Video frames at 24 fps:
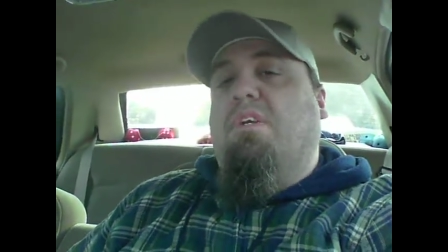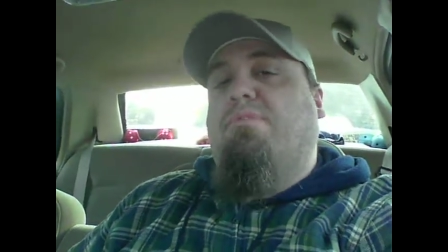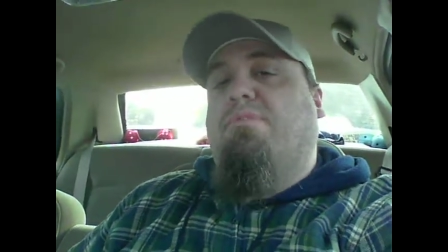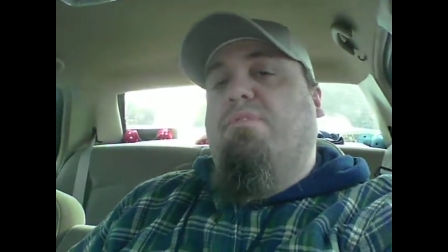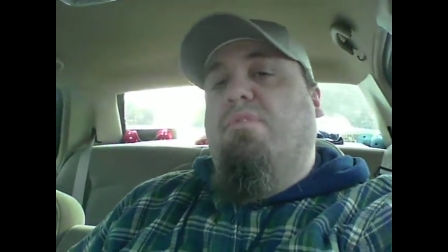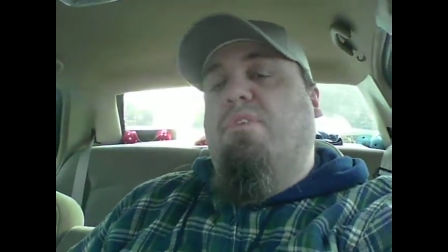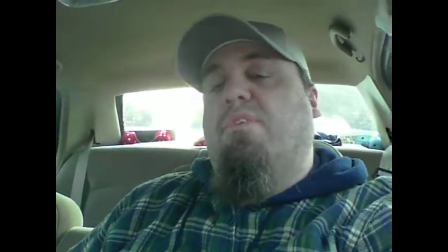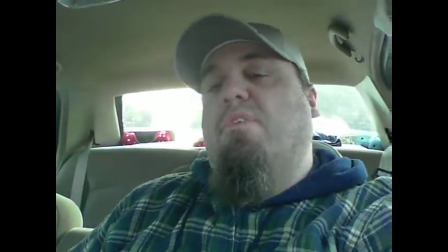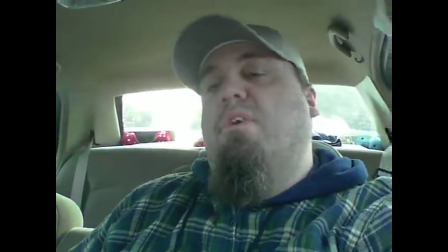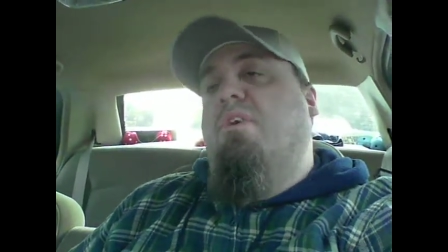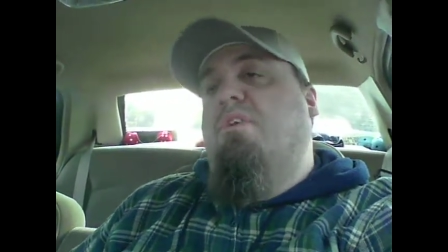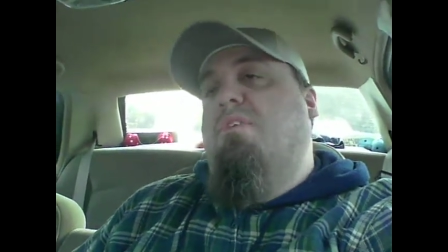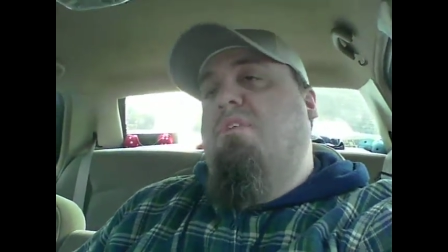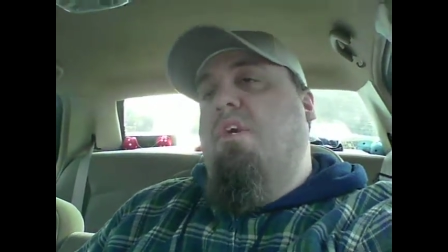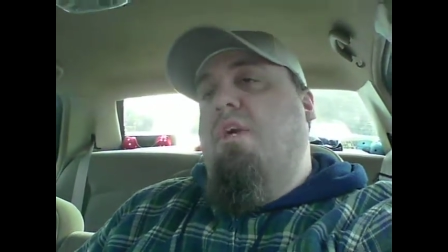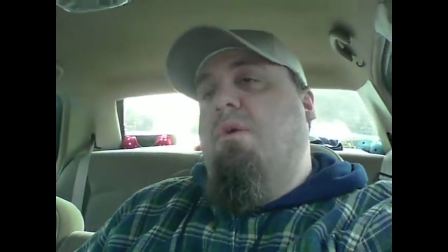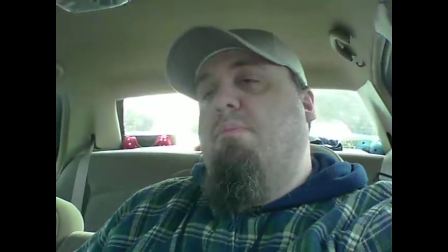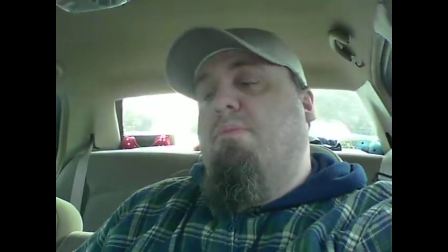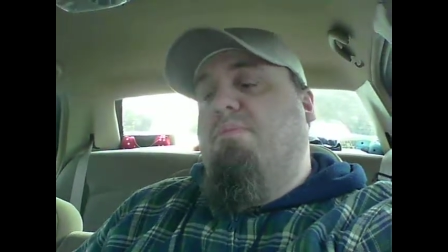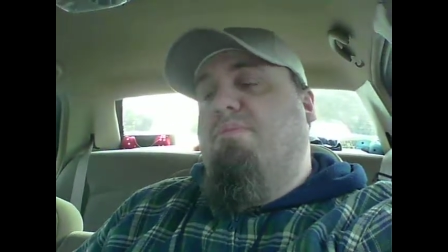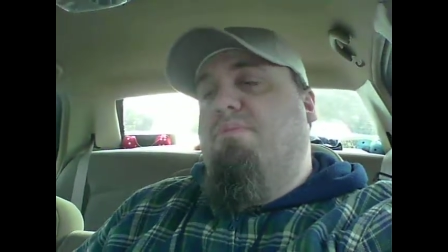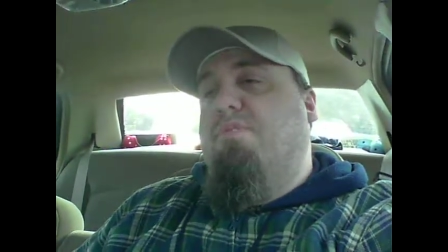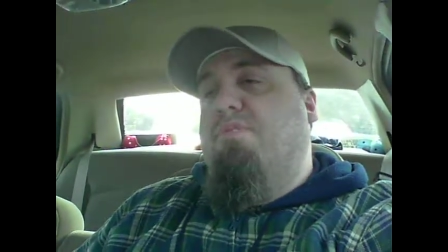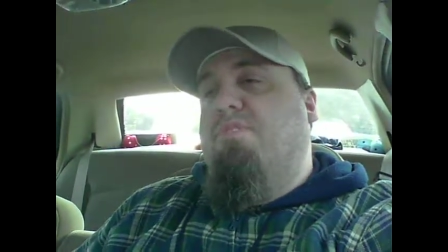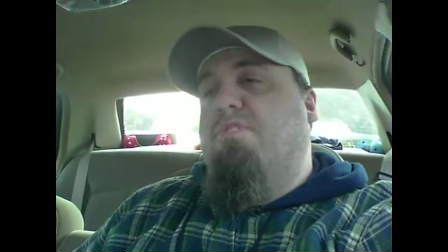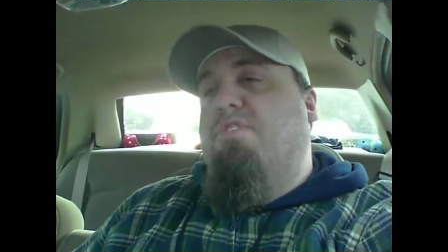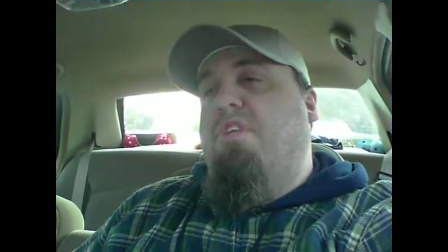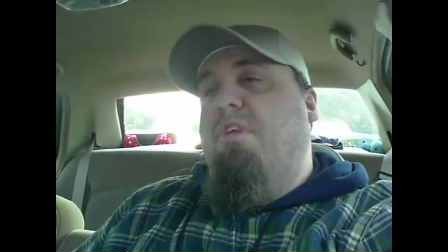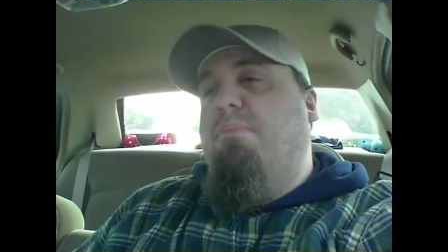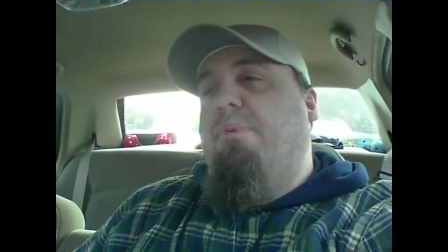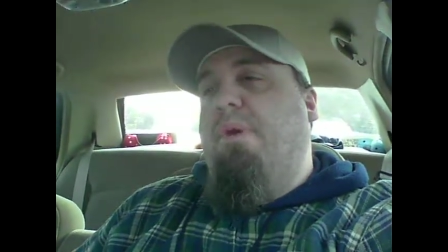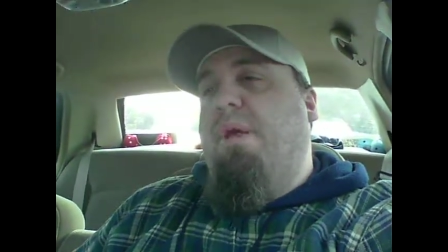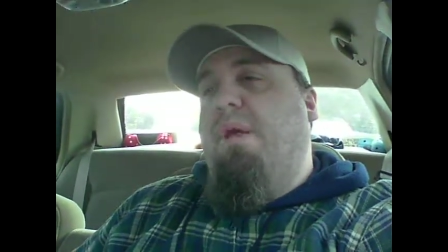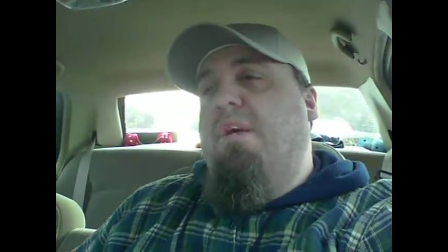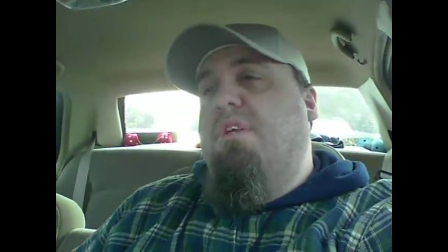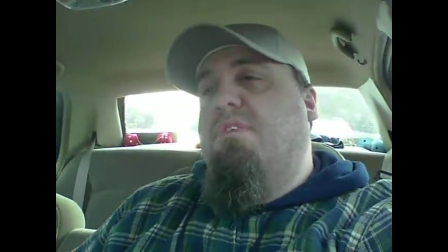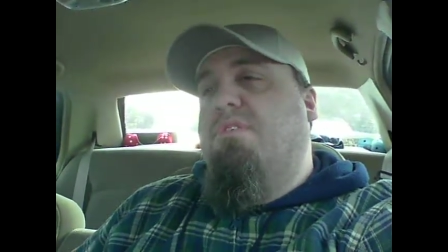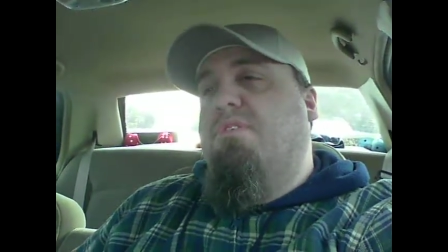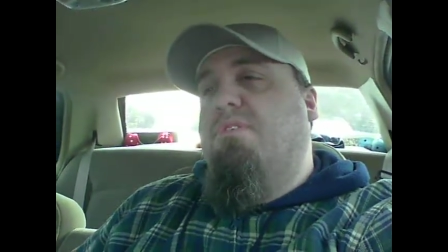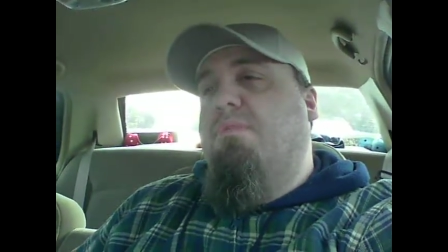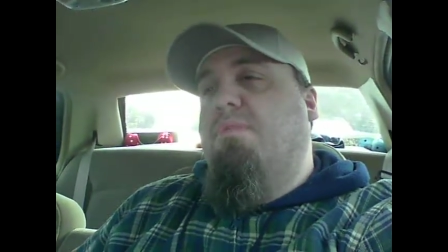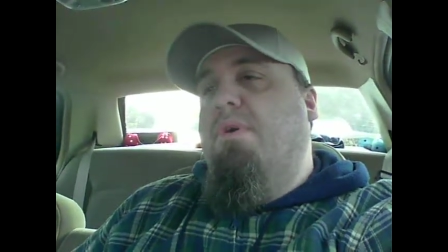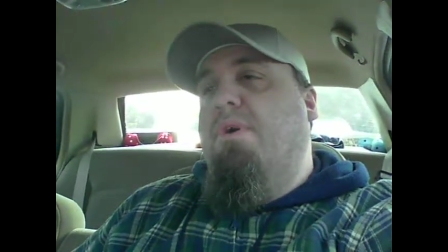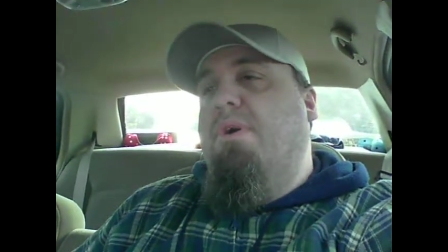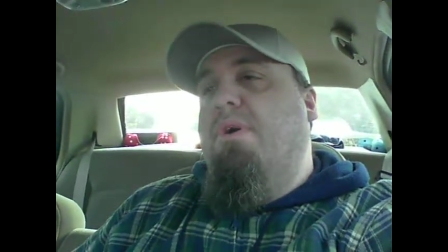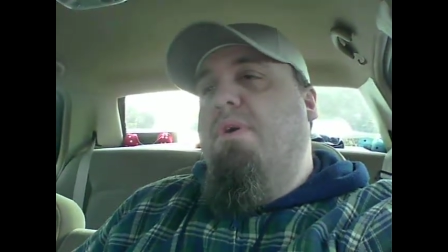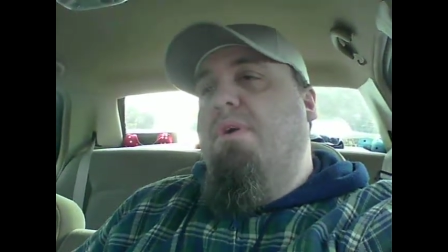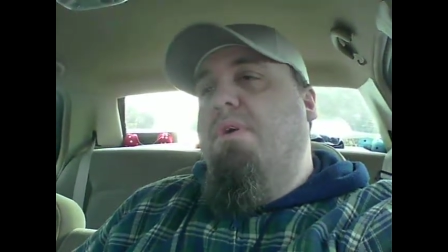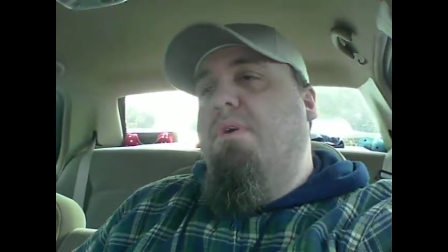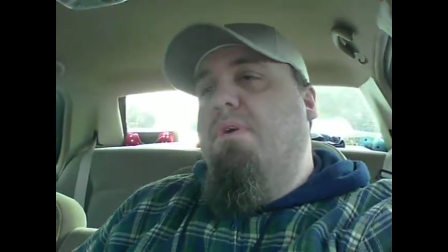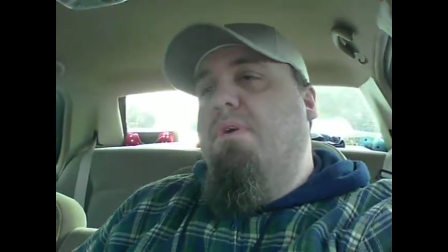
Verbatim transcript: for a long time before she passed away.